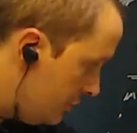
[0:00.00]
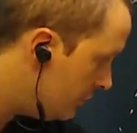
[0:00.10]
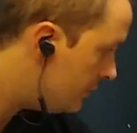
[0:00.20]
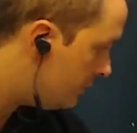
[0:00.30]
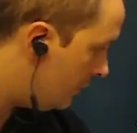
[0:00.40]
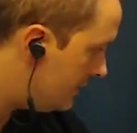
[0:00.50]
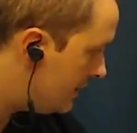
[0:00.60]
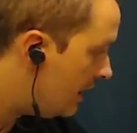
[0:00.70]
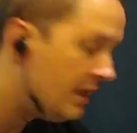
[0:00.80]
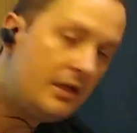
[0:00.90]
we choose
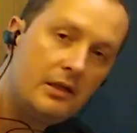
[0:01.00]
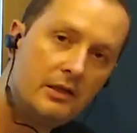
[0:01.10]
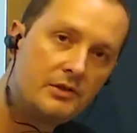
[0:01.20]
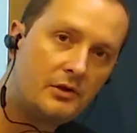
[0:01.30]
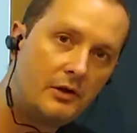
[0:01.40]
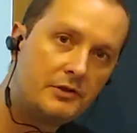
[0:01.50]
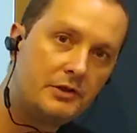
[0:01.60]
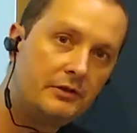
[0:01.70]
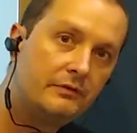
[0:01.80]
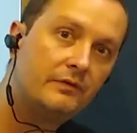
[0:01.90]
once n is large
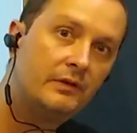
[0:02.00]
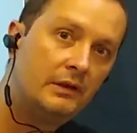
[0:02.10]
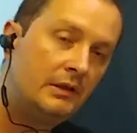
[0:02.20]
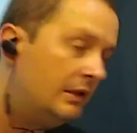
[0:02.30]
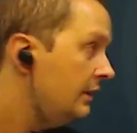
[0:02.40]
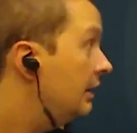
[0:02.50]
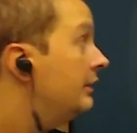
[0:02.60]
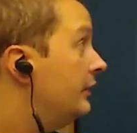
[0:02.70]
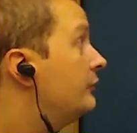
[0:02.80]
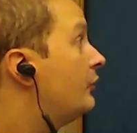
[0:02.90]
enough.
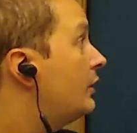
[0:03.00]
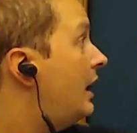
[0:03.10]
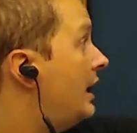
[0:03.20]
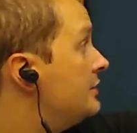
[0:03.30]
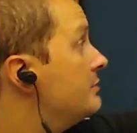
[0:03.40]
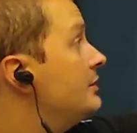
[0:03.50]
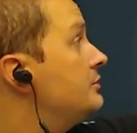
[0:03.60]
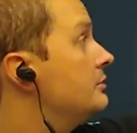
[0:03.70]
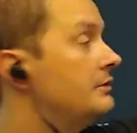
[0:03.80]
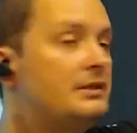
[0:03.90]
Therefore, it has to be
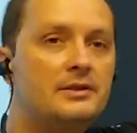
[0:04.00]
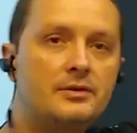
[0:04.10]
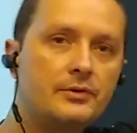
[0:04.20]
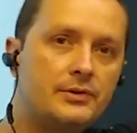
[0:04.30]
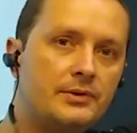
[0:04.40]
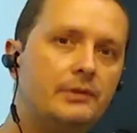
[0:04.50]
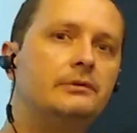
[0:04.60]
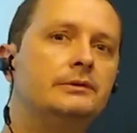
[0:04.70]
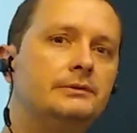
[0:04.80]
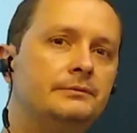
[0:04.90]
true that this goes to 0,
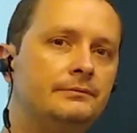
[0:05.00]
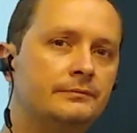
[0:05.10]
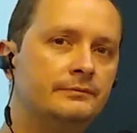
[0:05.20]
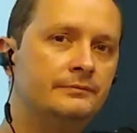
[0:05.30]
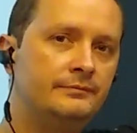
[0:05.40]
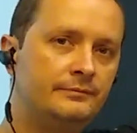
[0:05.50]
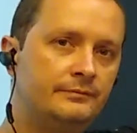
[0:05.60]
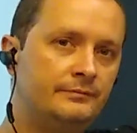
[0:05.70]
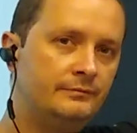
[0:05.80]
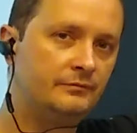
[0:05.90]

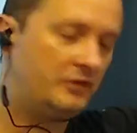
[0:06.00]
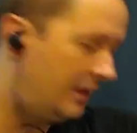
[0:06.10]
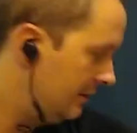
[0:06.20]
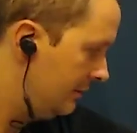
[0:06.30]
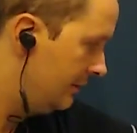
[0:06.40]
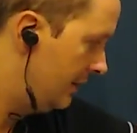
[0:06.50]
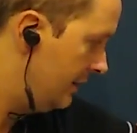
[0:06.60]
right?